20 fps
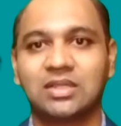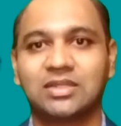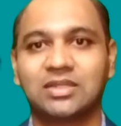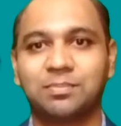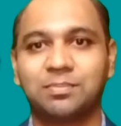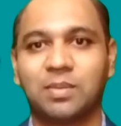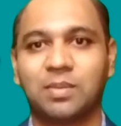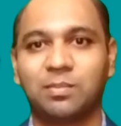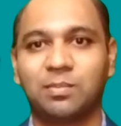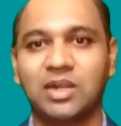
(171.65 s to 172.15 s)

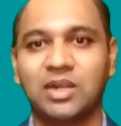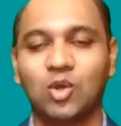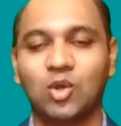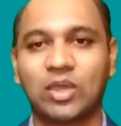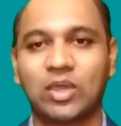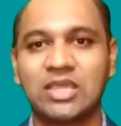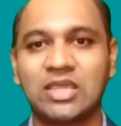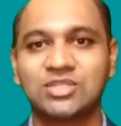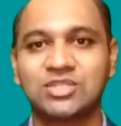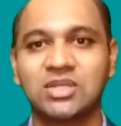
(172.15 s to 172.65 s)
that memory
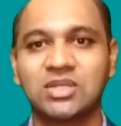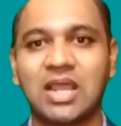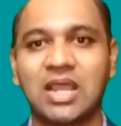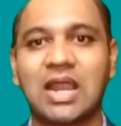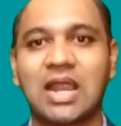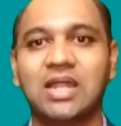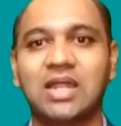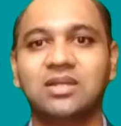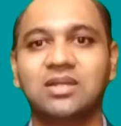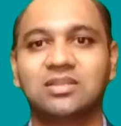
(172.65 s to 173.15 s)
location
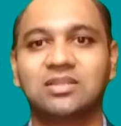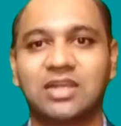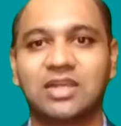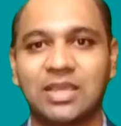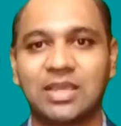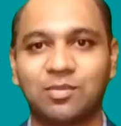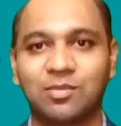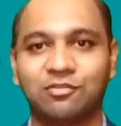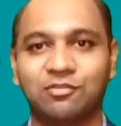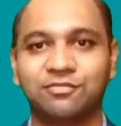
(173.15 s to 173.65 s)
and the
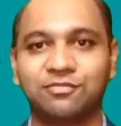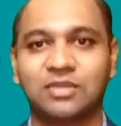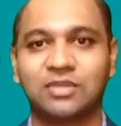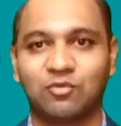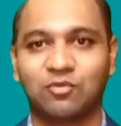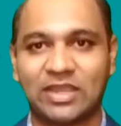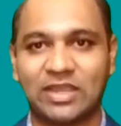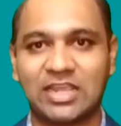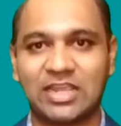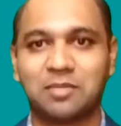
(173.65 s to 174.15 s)
name of
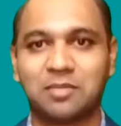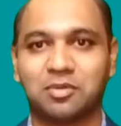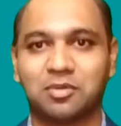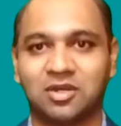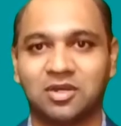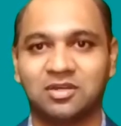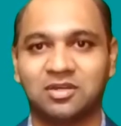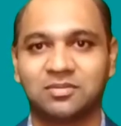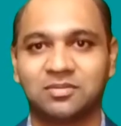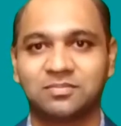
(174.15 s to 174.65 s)
the
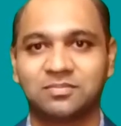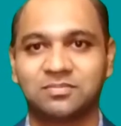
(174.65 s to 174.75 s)
variable.